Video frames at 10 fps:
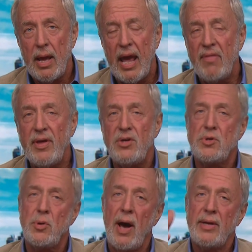and then
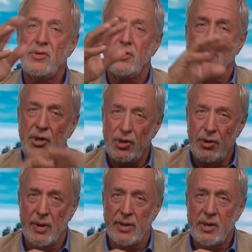try to
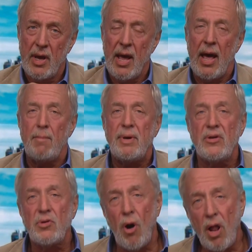cure it.
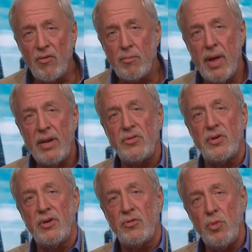Because all of
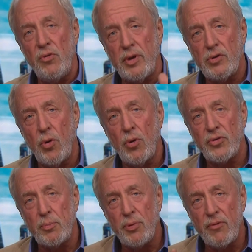medicine is moving towards
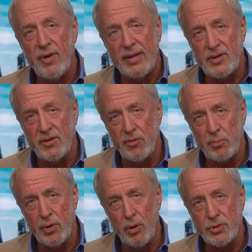a preventive
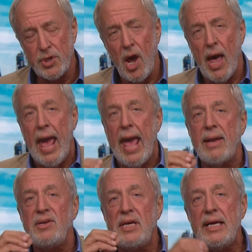approach.
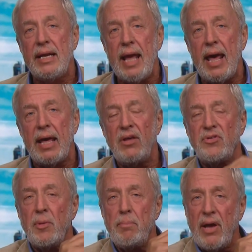And DNA is
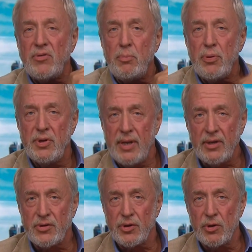the best
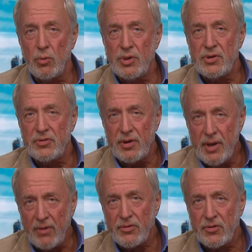predictor, which is a
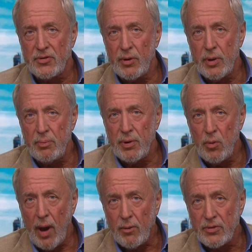necessary
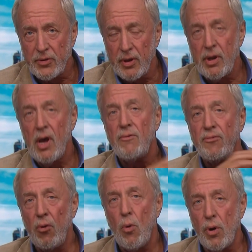prerequisite
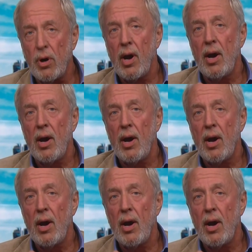for